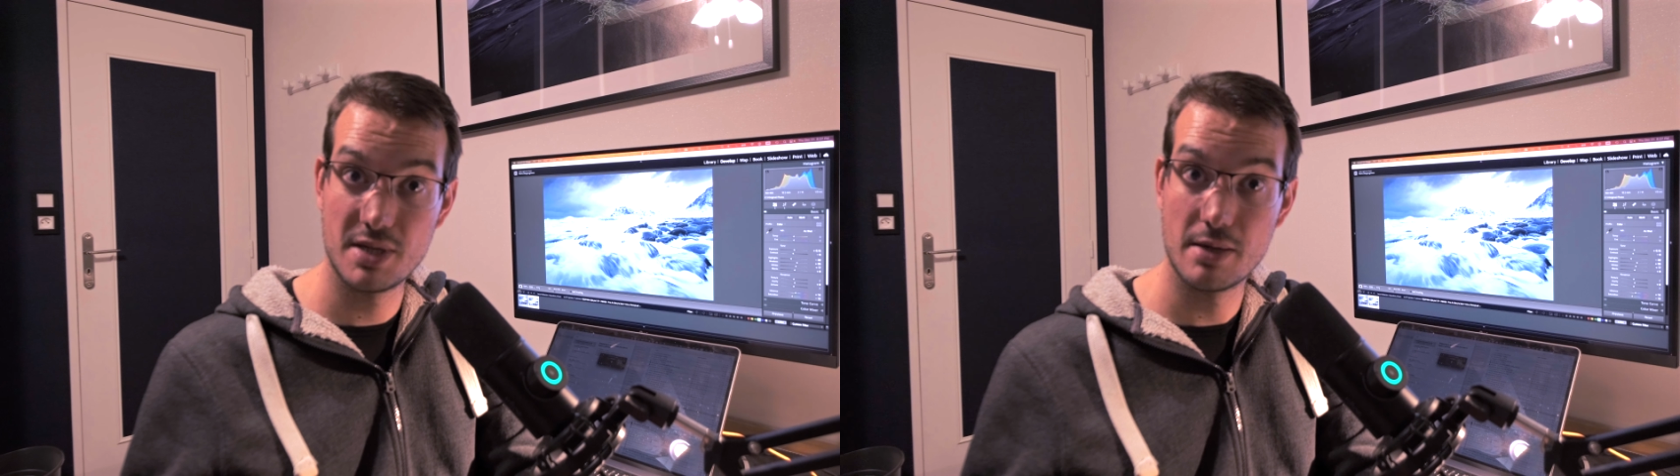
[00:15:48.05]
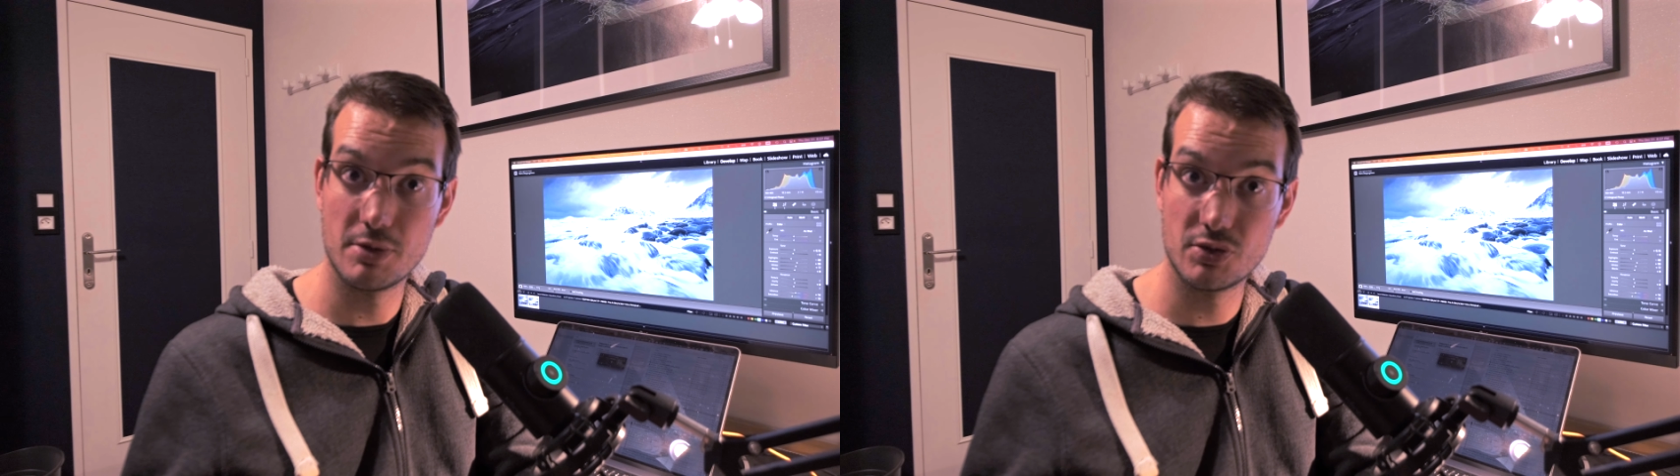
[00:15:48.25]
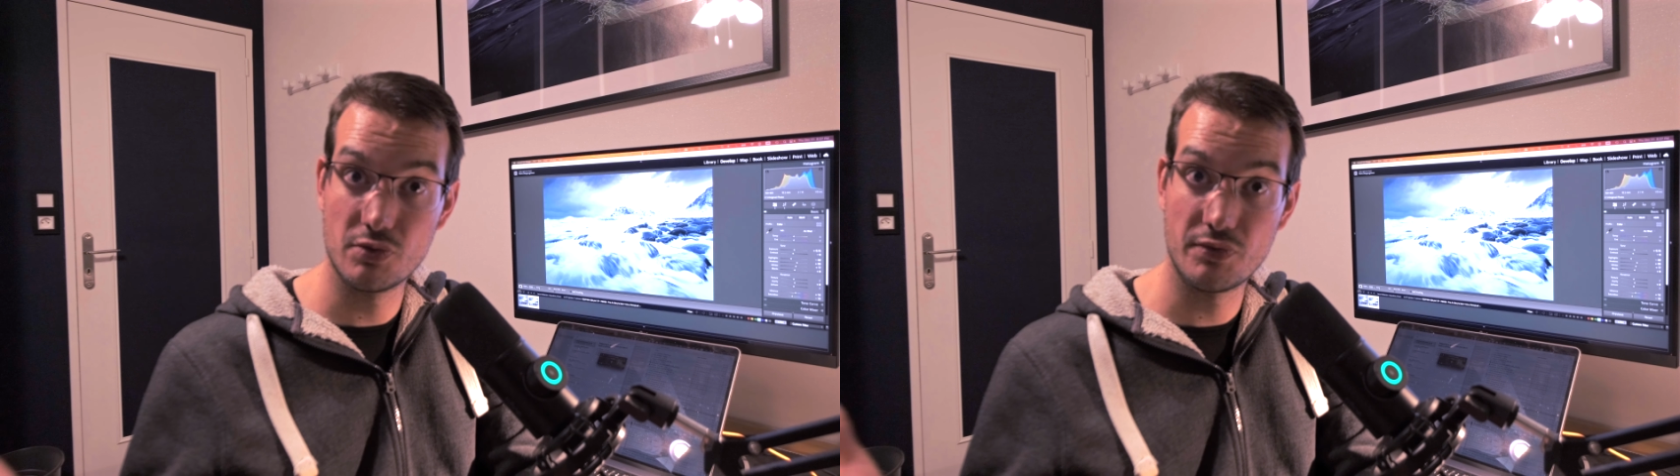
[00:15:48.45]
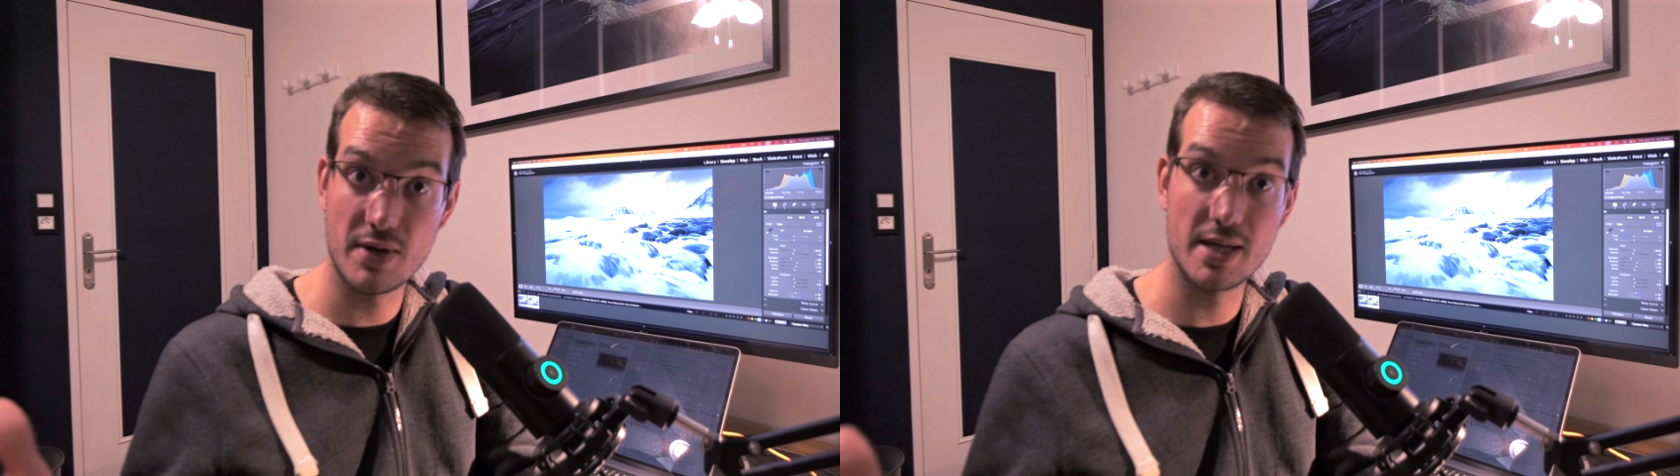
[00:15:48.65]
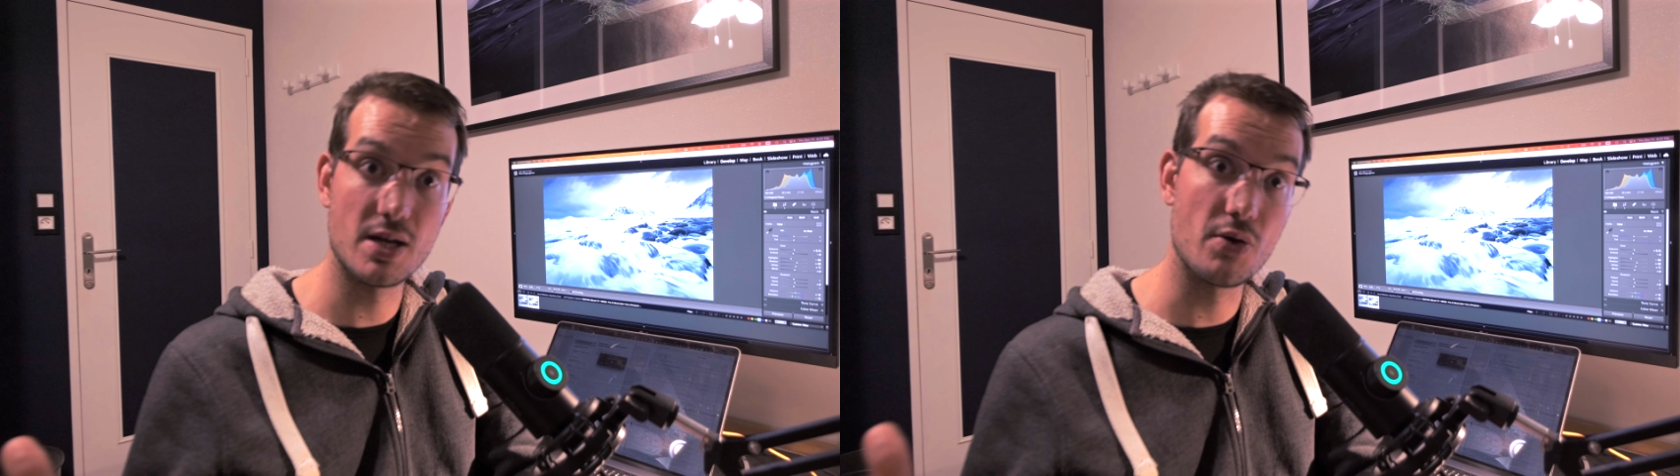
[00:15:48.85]
able to
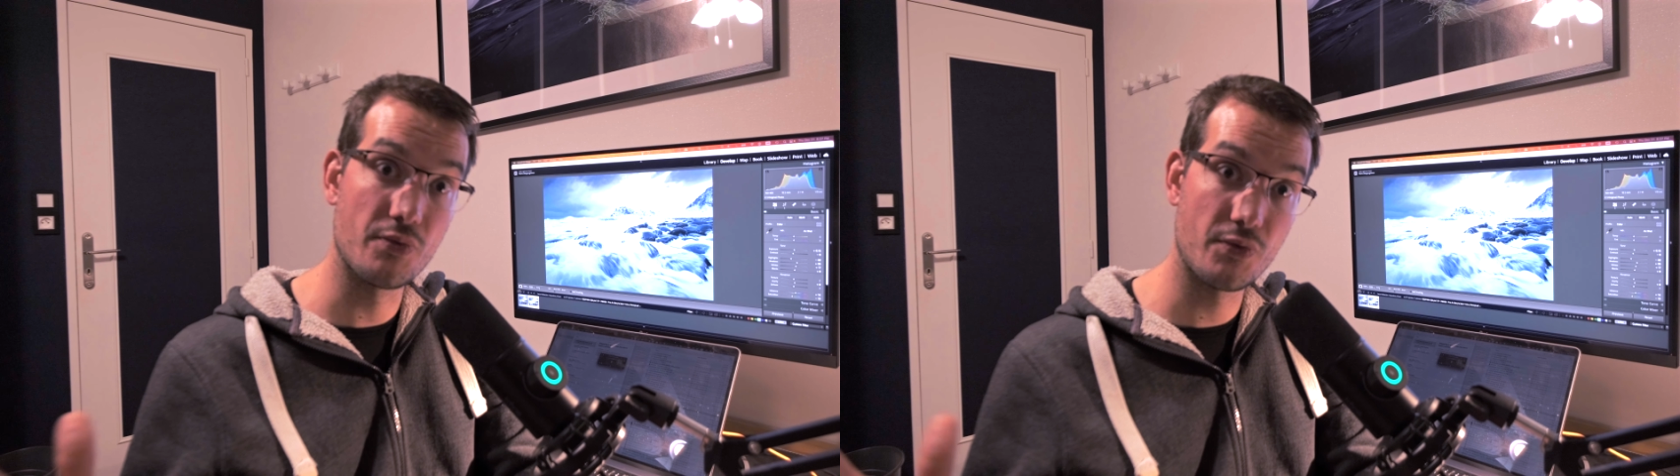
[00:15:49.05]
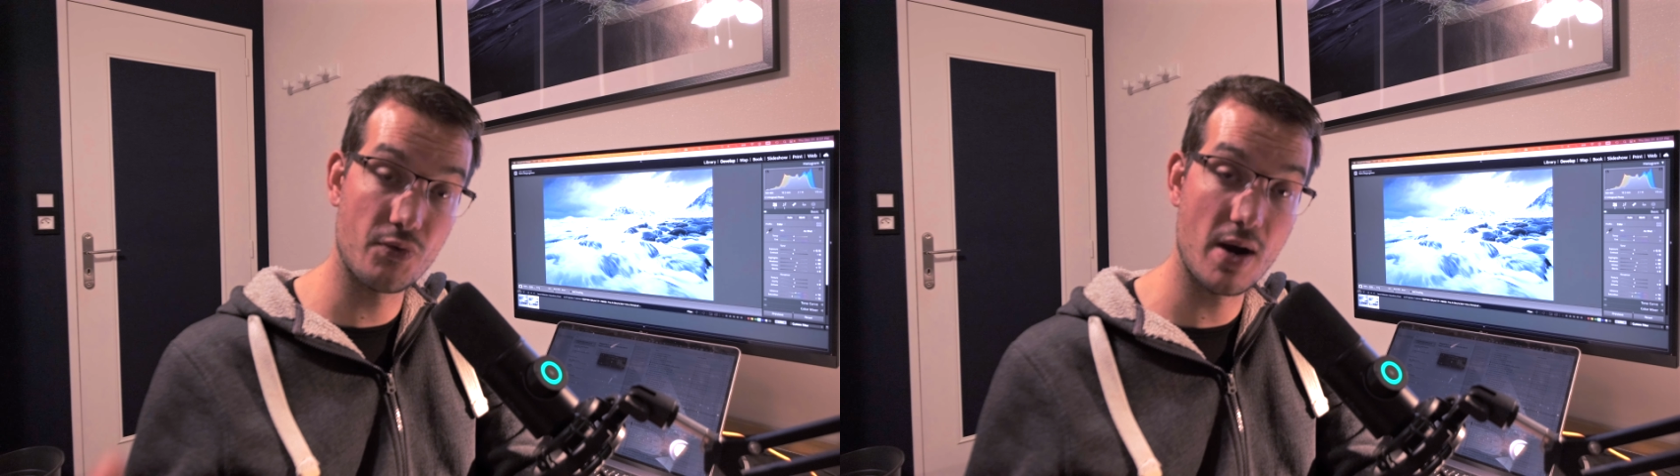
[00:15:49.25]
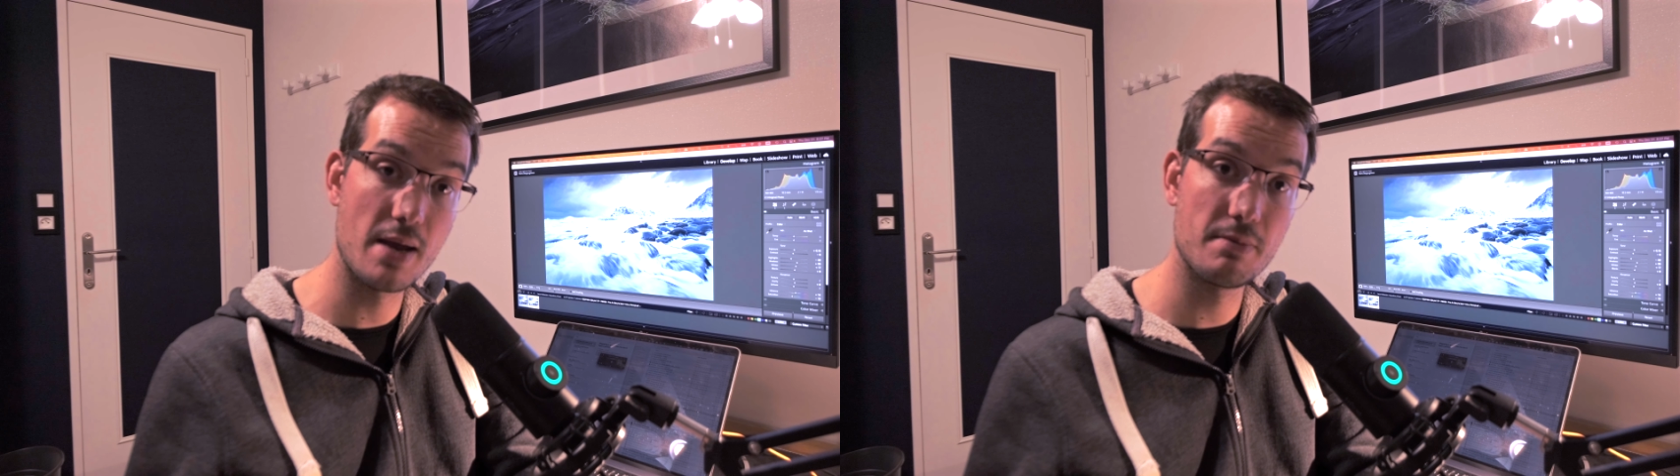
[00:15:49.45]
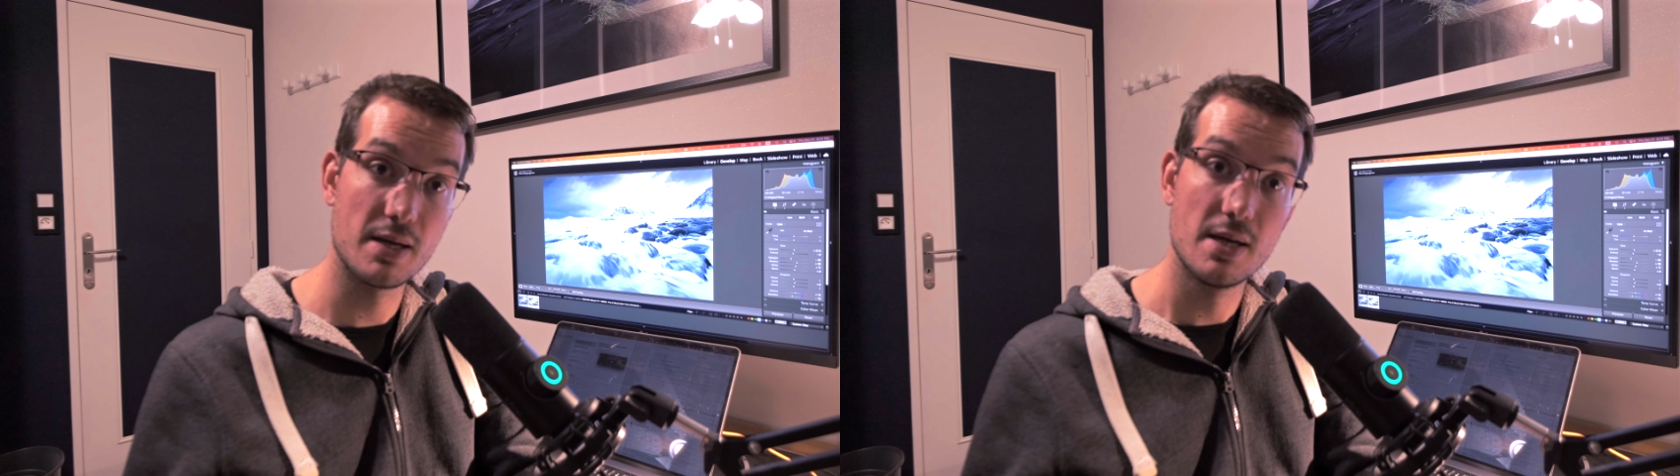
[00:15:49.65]
find a frame